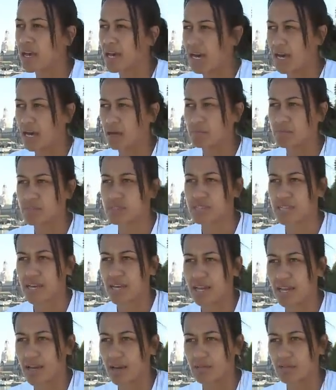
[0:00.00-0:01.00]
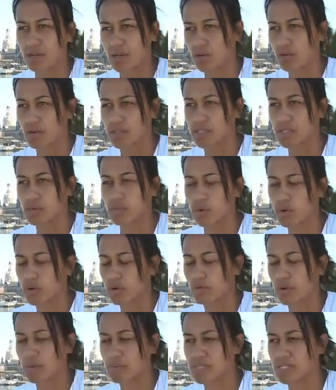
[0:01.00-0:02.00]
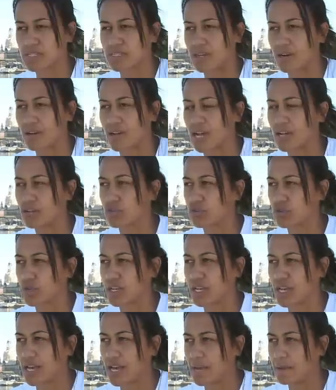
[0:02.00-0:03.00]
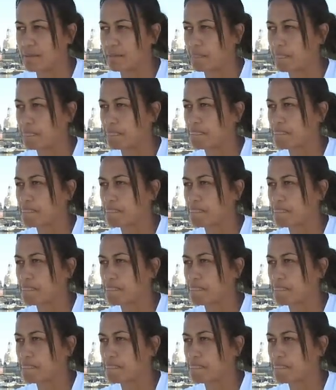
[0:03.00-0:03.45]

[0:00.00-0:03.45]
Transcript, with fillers: um, to sail out across the world and represent our country. Um,